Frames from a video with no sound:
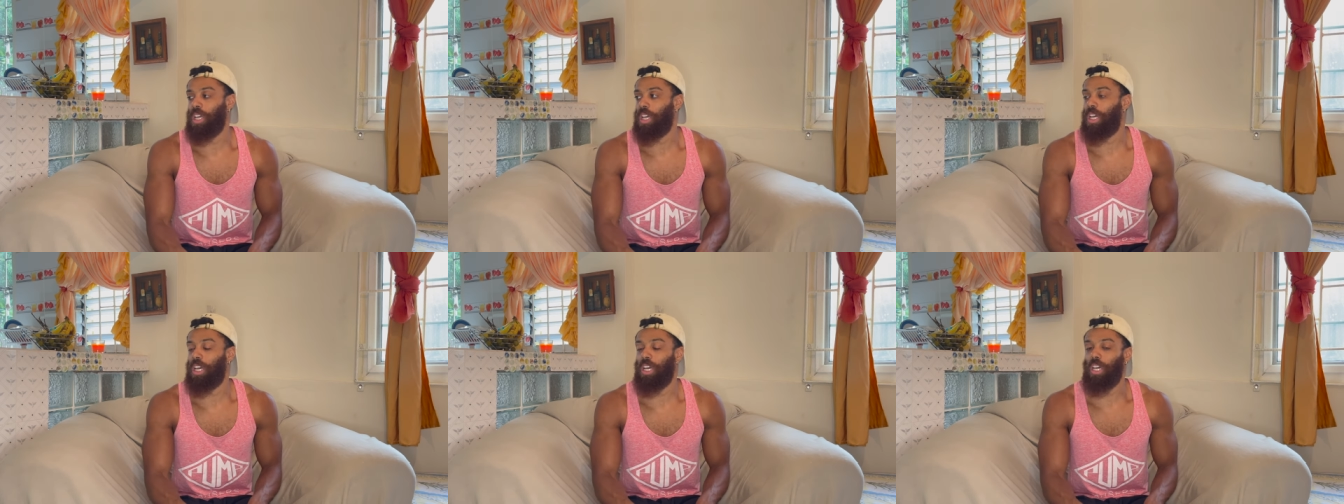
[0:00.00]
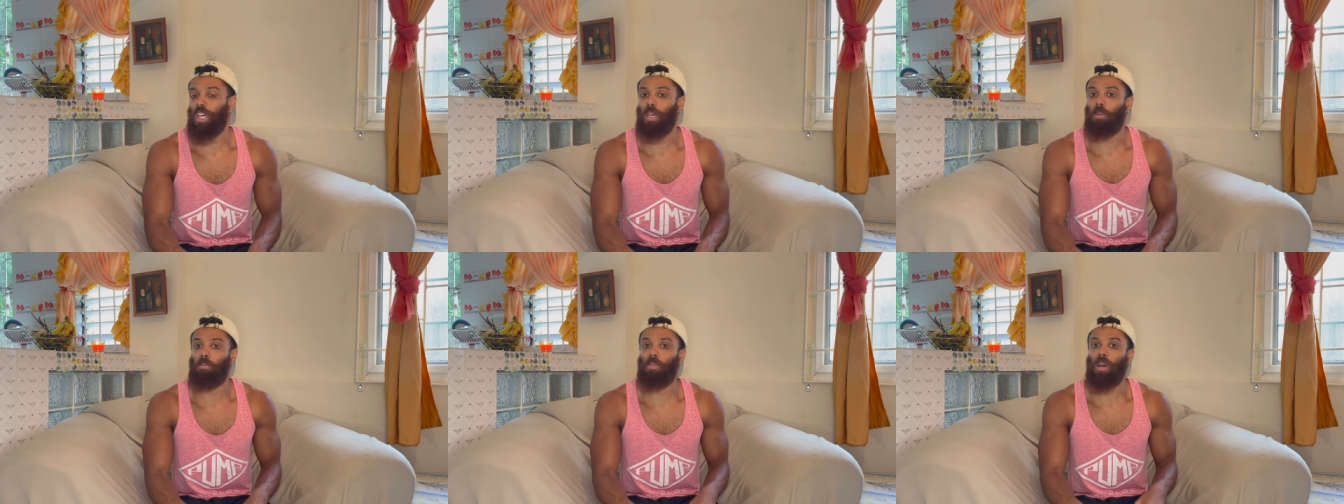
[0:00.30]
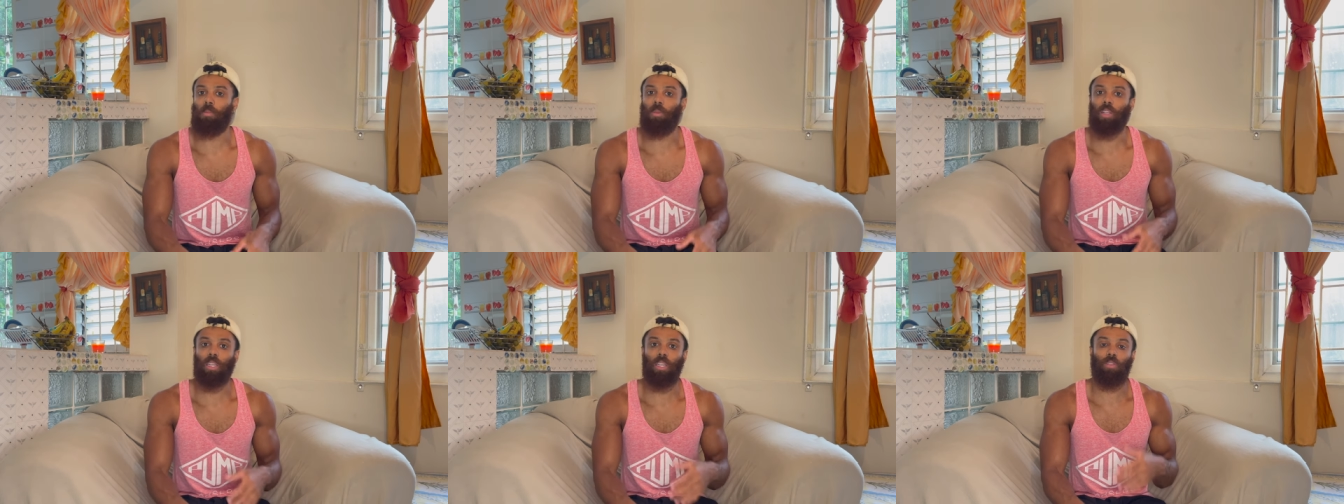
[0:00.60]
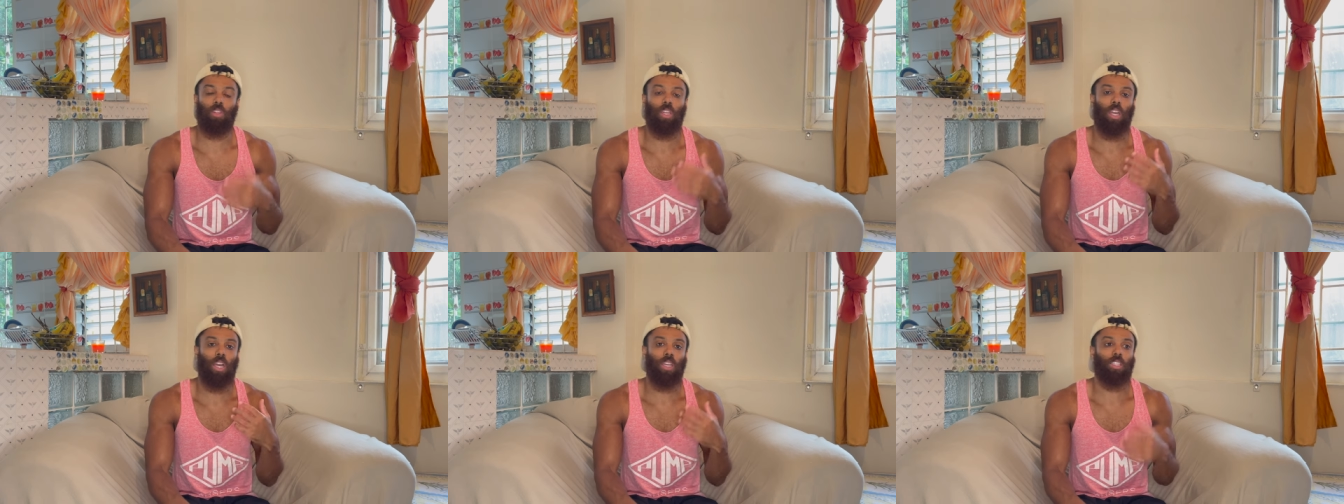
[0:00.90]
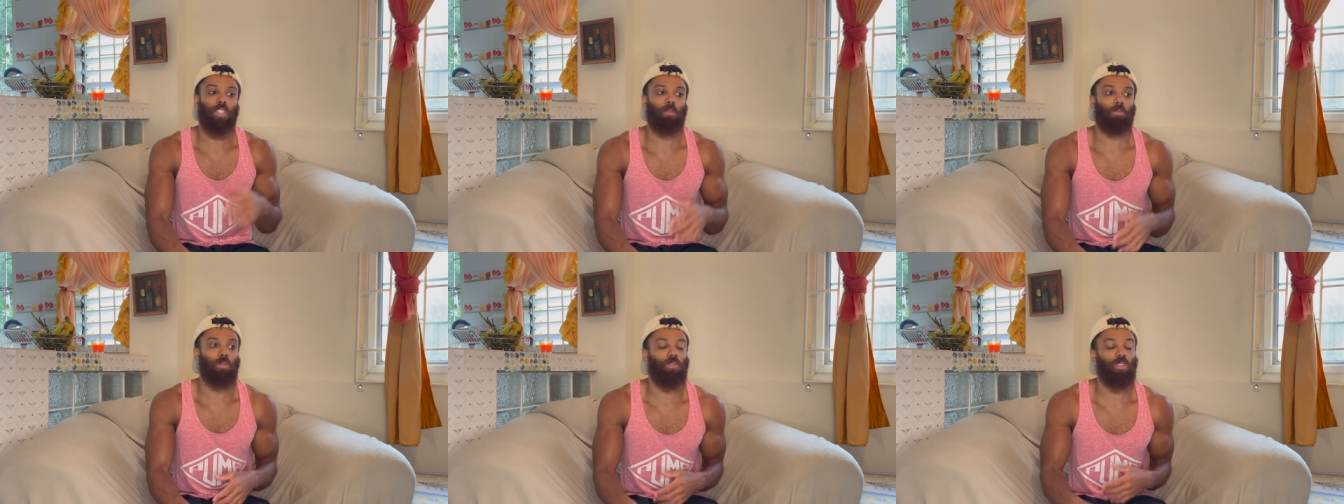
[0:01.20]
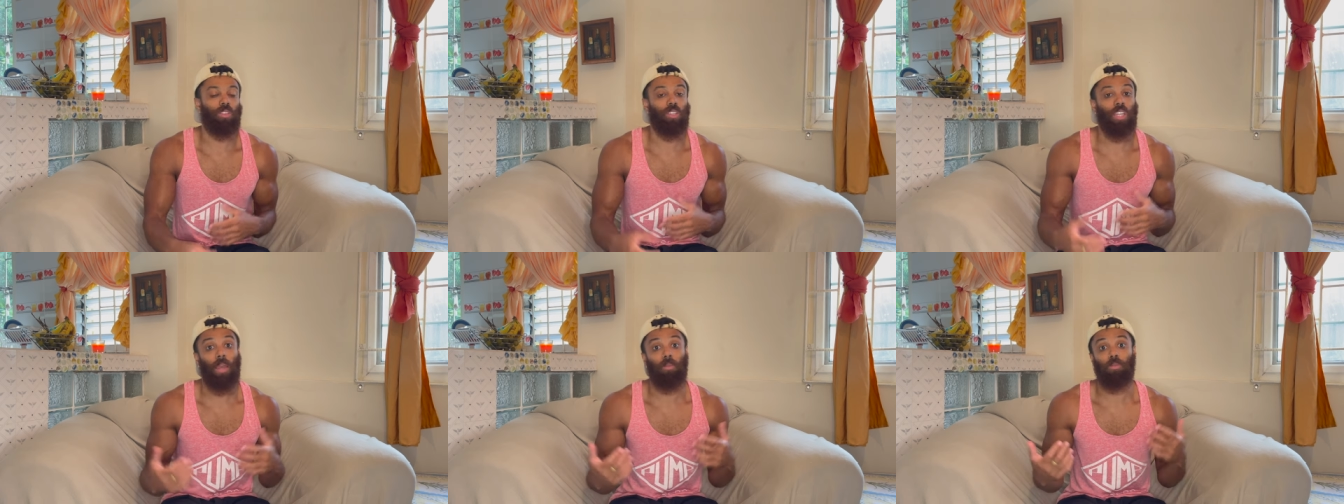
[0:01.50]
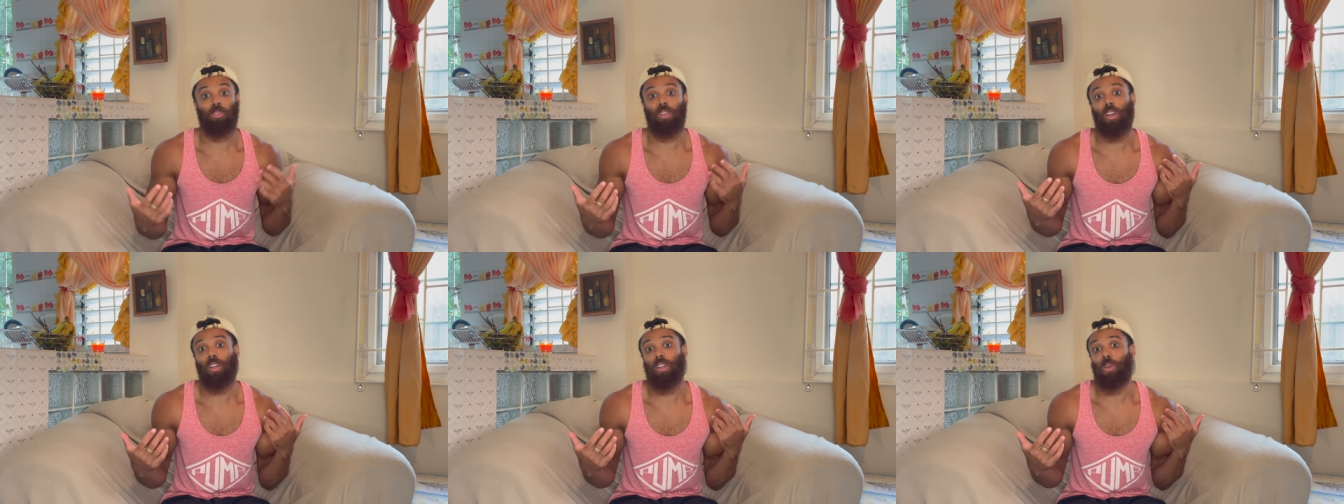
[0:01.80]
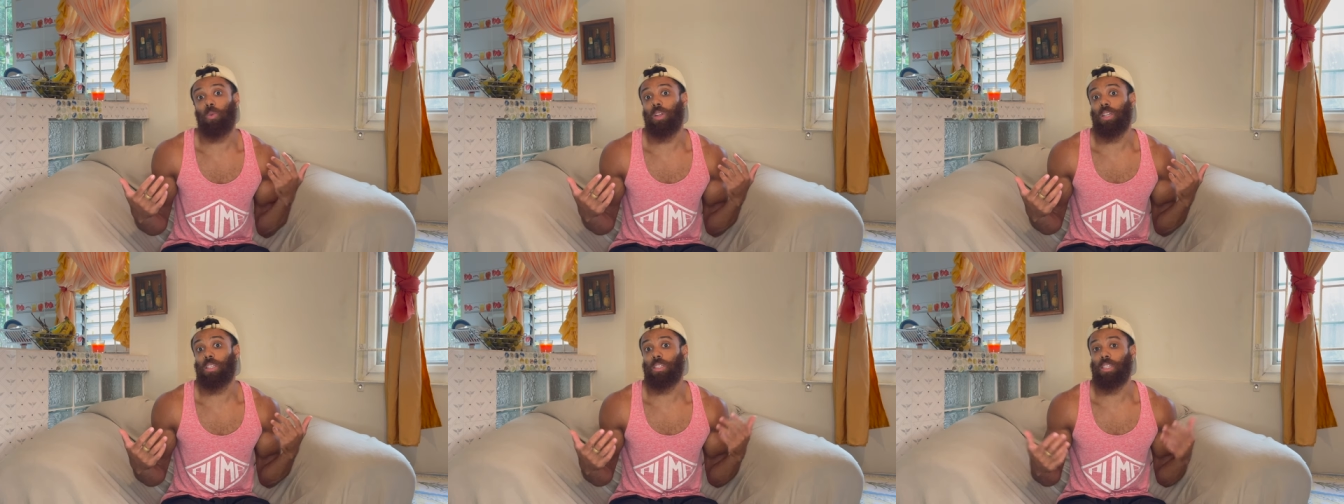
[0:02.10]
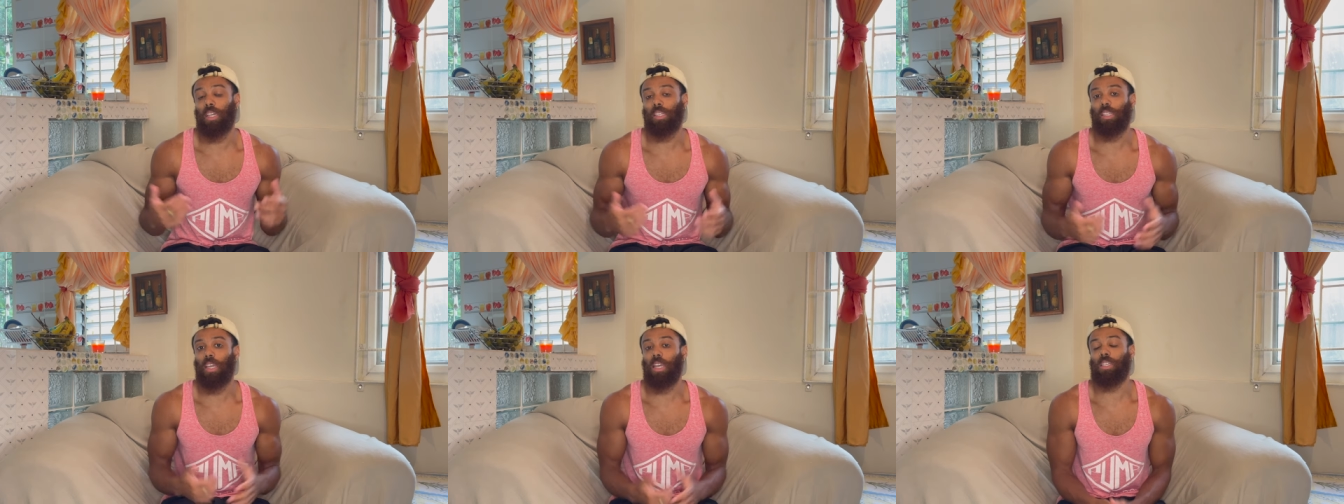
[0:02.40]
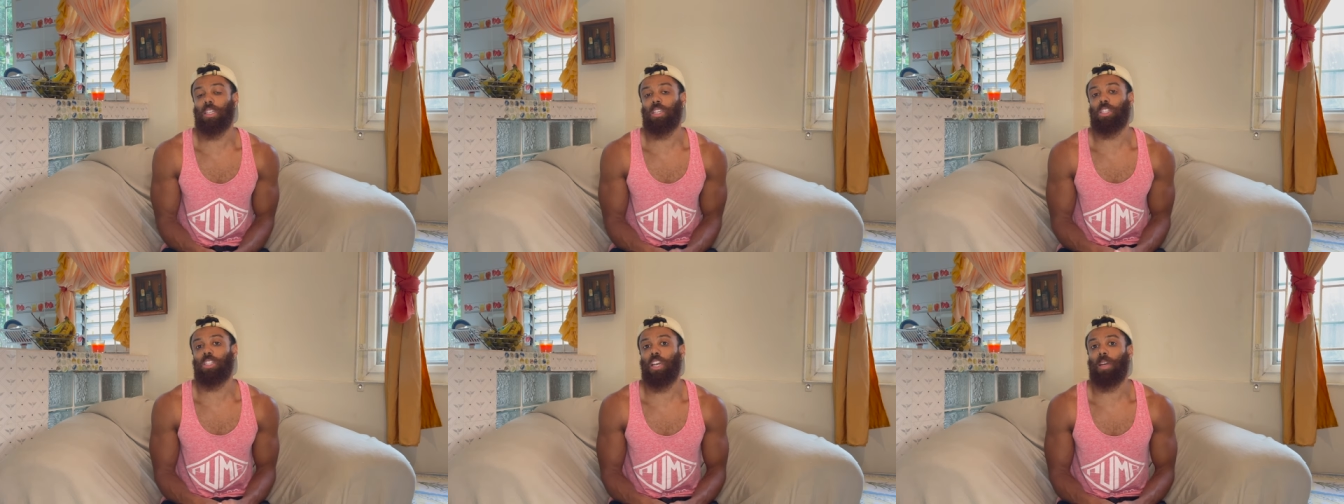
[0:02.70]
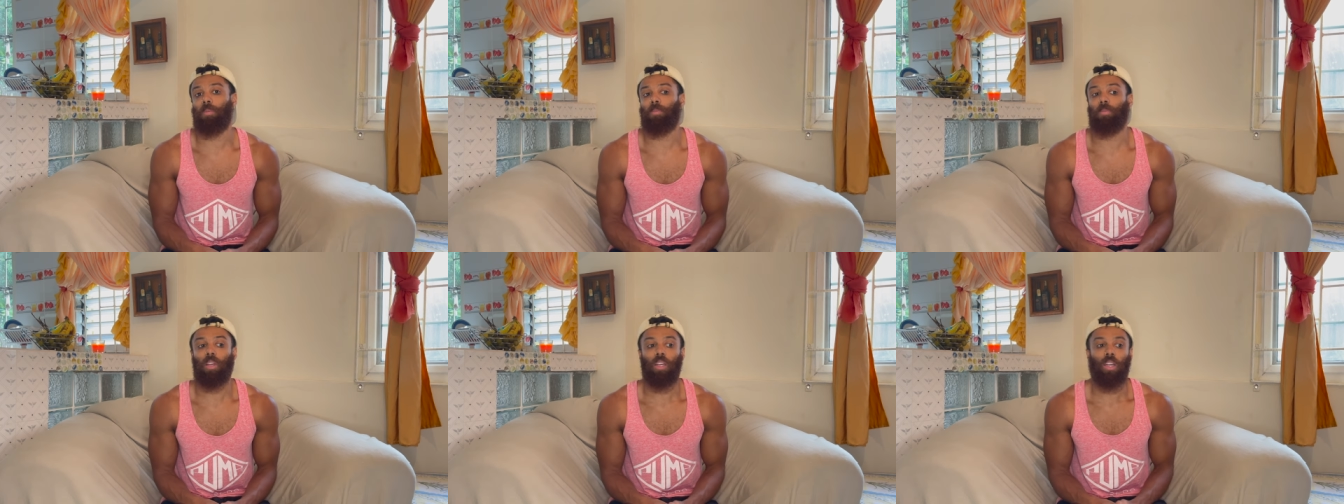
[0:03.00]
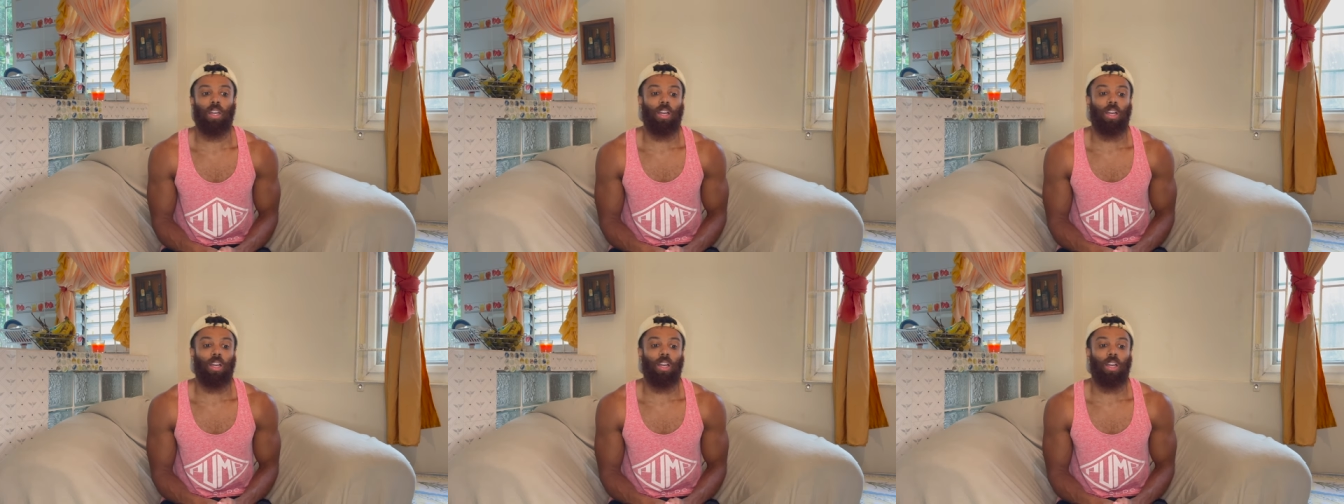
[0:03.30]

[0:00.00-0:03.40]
Uh, but I'm gonna give you guys a little bit of snapshot on what it's like to actually shop.